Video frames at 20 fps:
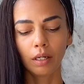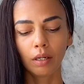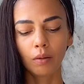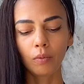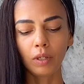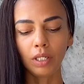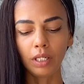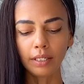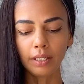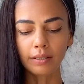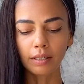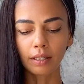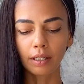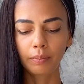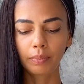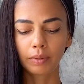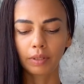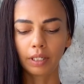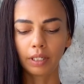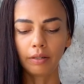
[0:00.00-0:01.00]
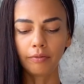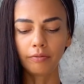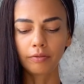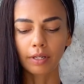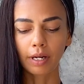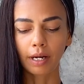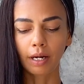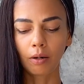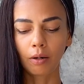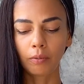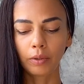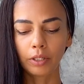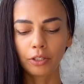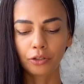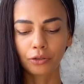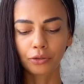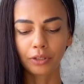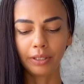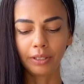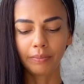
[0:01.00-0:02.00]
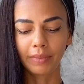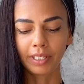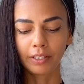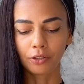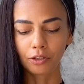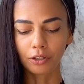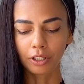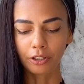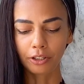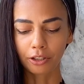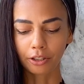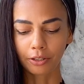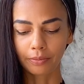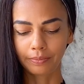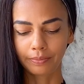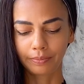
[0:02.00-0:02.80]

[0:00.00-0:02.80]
We need to uplift how we treat menstruation.